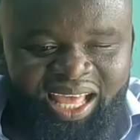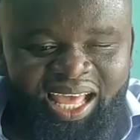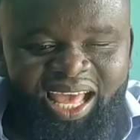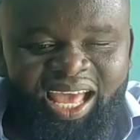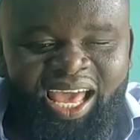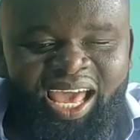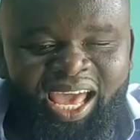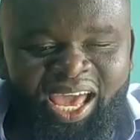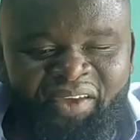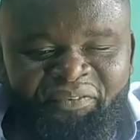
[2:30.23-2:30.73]

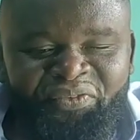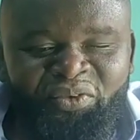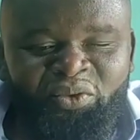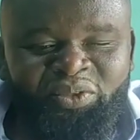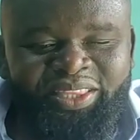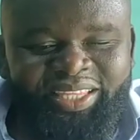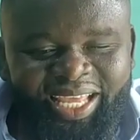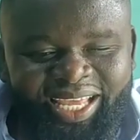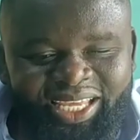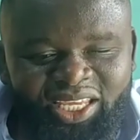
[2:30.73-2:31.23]
if
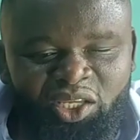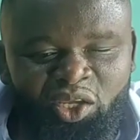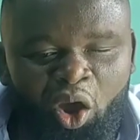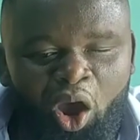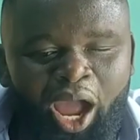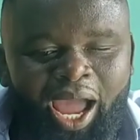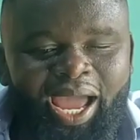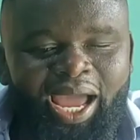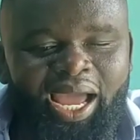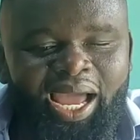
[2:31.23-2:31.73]
you think
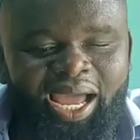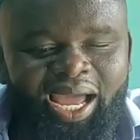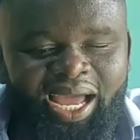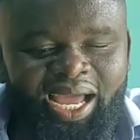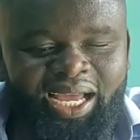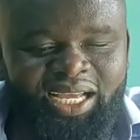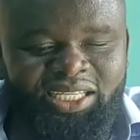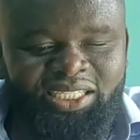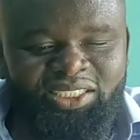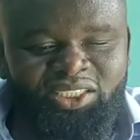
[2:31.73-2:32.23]

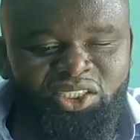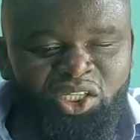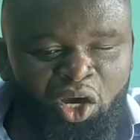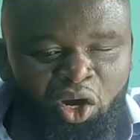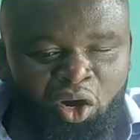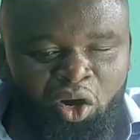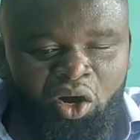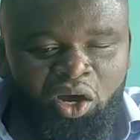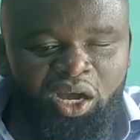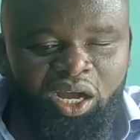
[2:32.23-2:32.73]

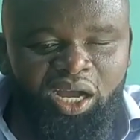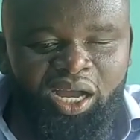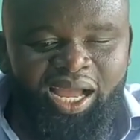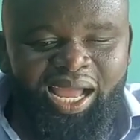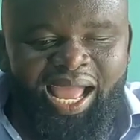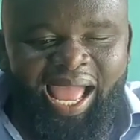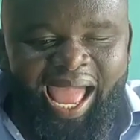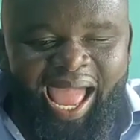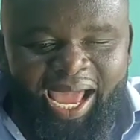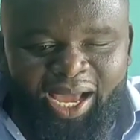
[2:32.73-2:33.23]
your
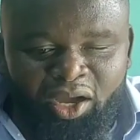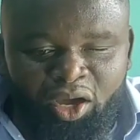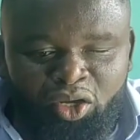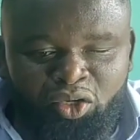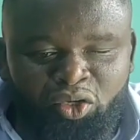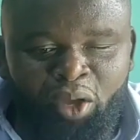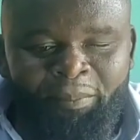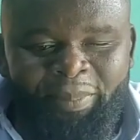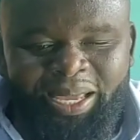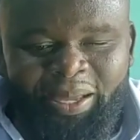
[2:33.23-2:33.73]

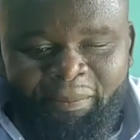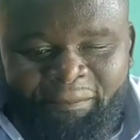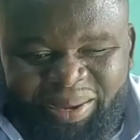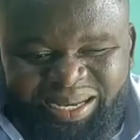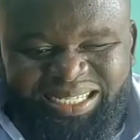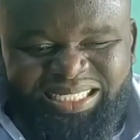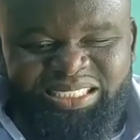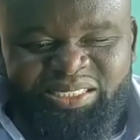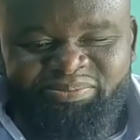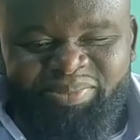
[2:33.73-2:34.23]
economic
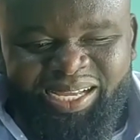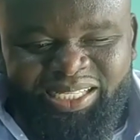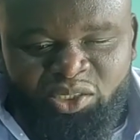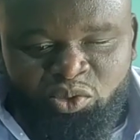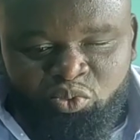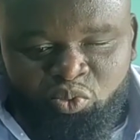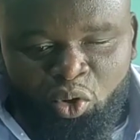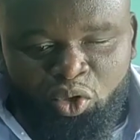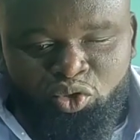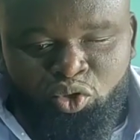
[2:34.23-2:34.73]

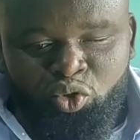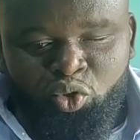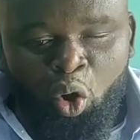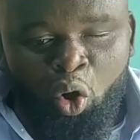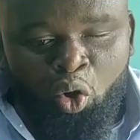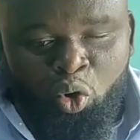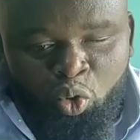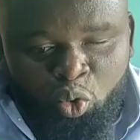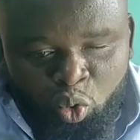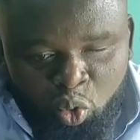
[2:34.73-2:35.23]
management was
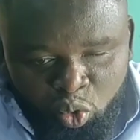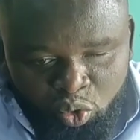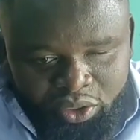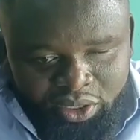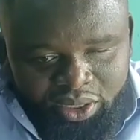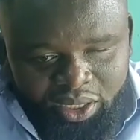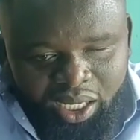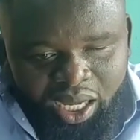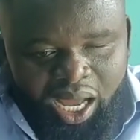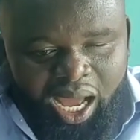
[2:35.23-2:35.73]
so
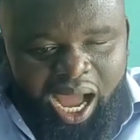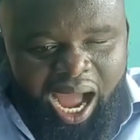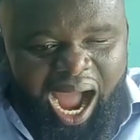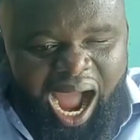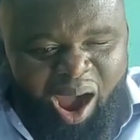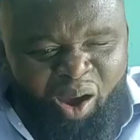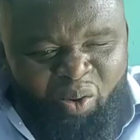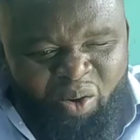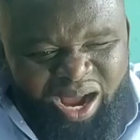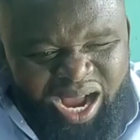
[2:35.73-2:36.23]
good,
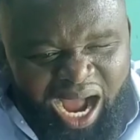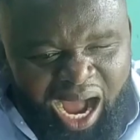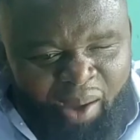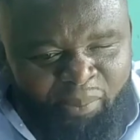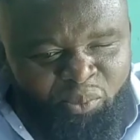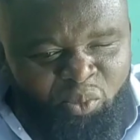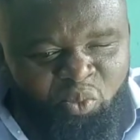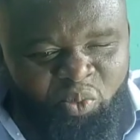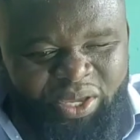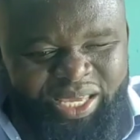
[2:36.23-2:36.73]
how
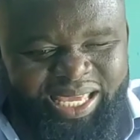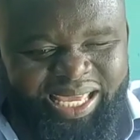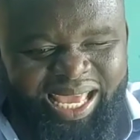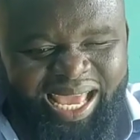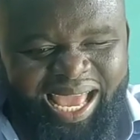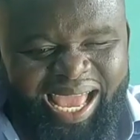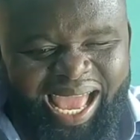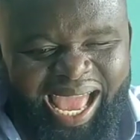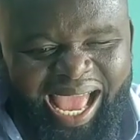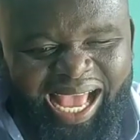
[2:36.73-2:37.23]
come we
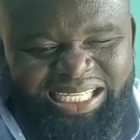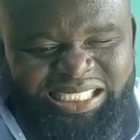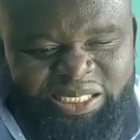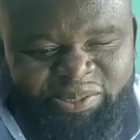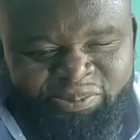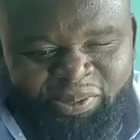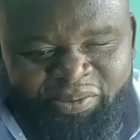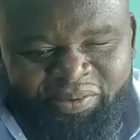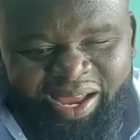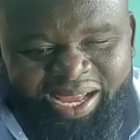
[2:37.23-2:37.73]

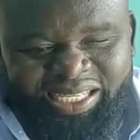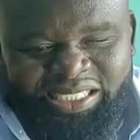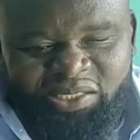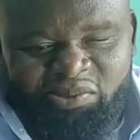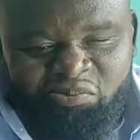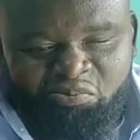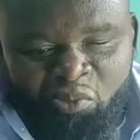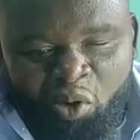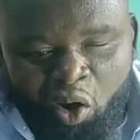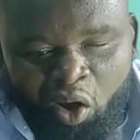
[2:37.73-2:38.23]
experienced
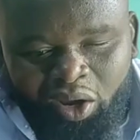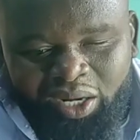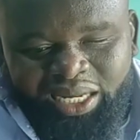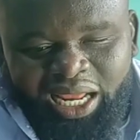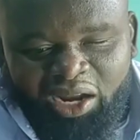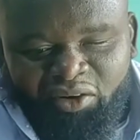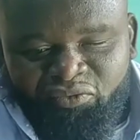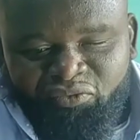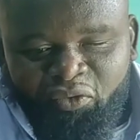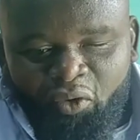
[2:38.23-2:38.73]
more
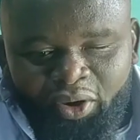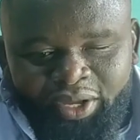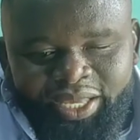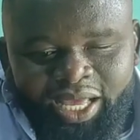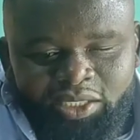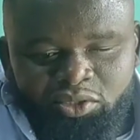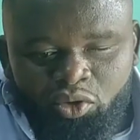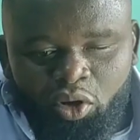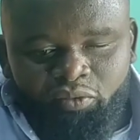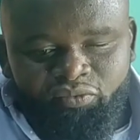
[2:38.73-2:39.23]
than 4
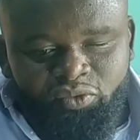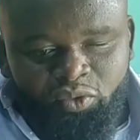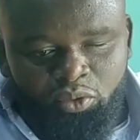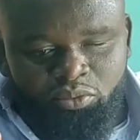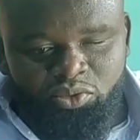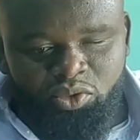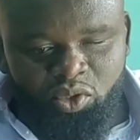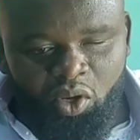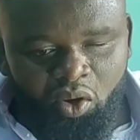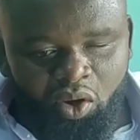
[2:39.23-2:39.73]
years of
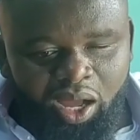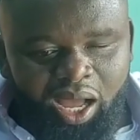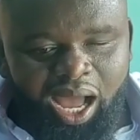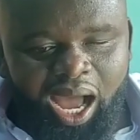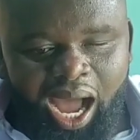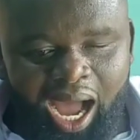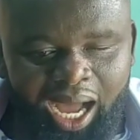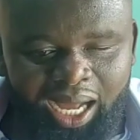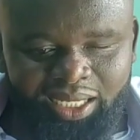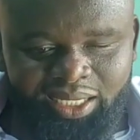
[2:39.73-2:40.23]
doing so
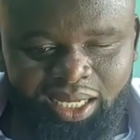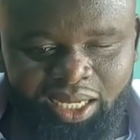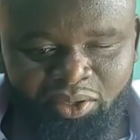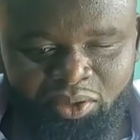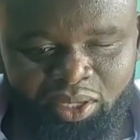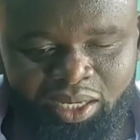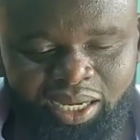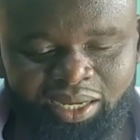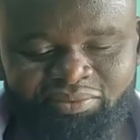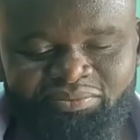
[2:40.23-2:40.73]
under
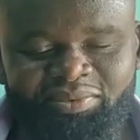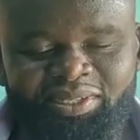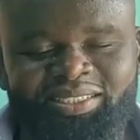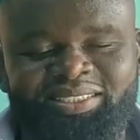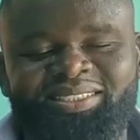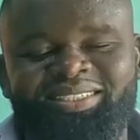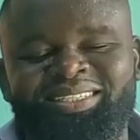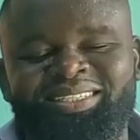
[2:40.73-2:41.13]
your government?